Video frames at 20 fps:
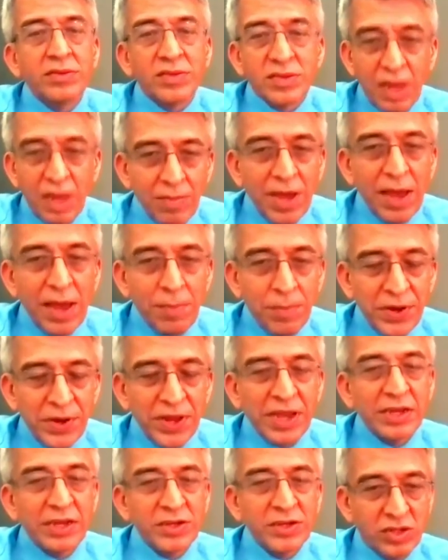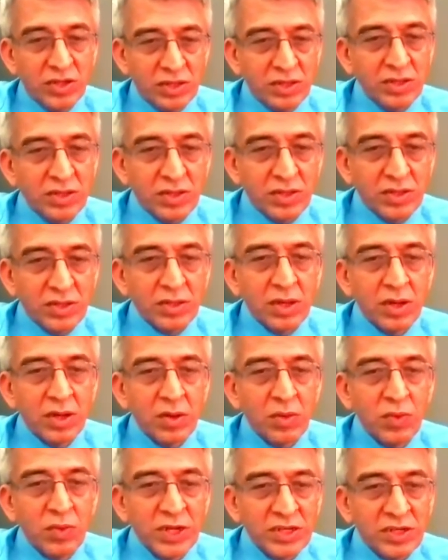some apprehensions,
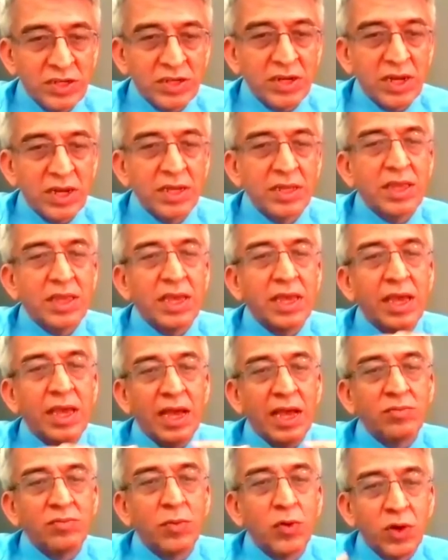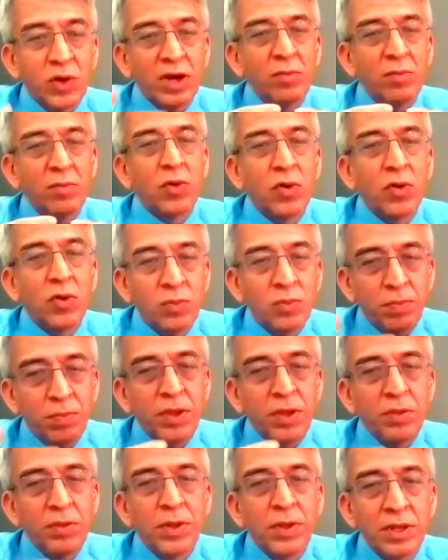uh, which I think as more and more
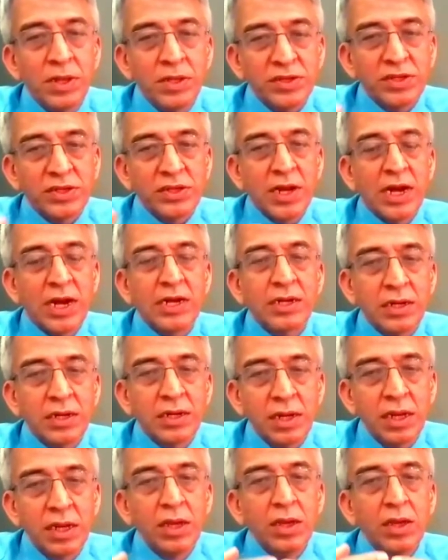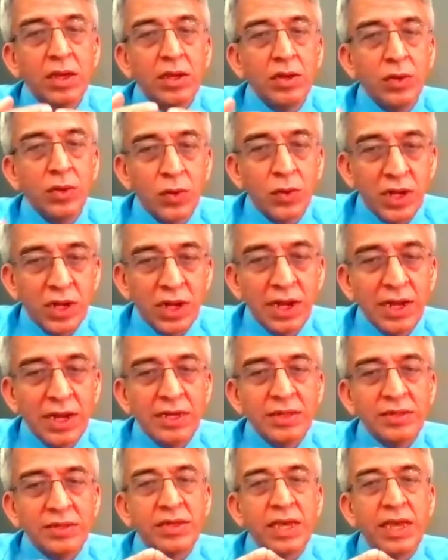people start
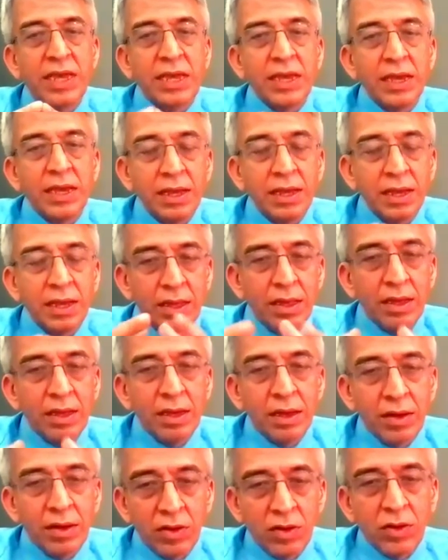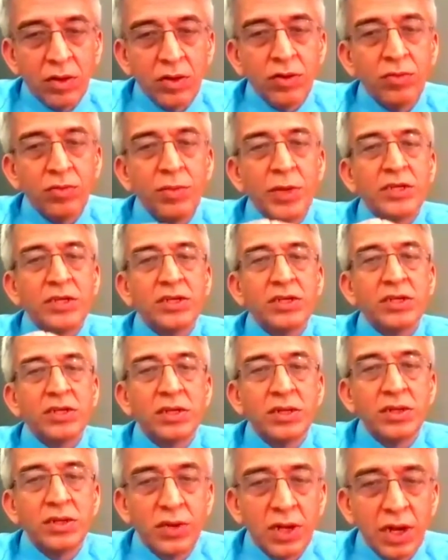utilizing uh,
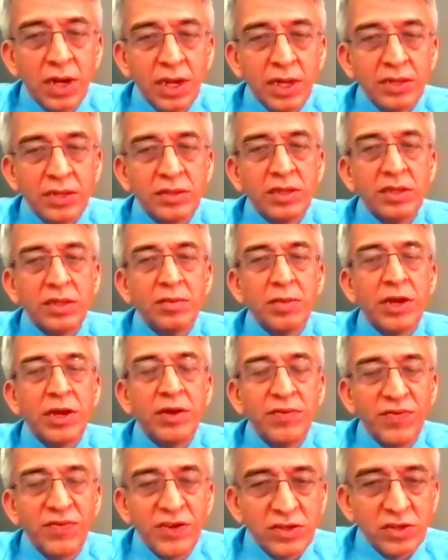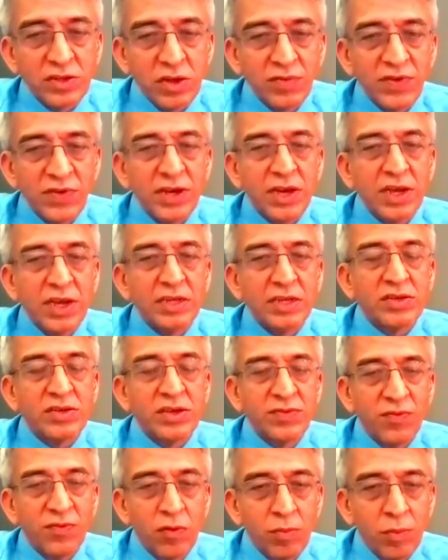automation, utilizing the benefits of
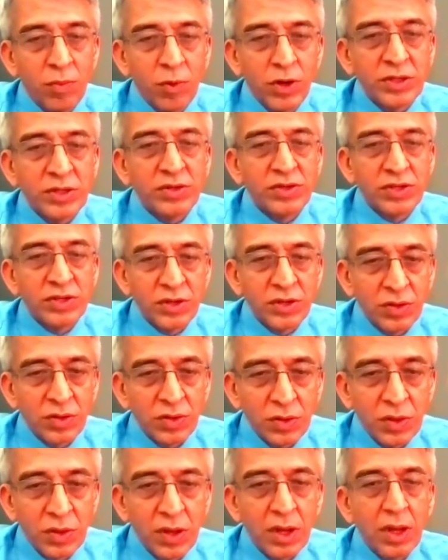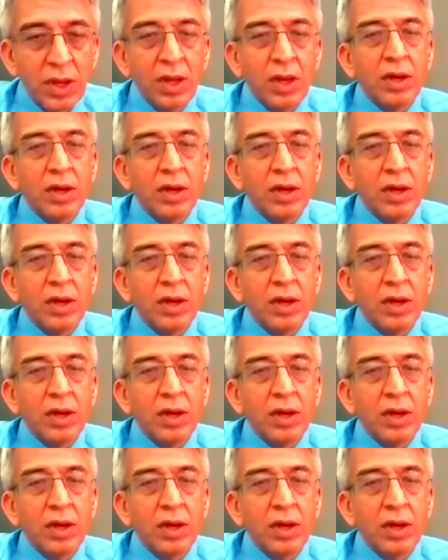Industry four point oh.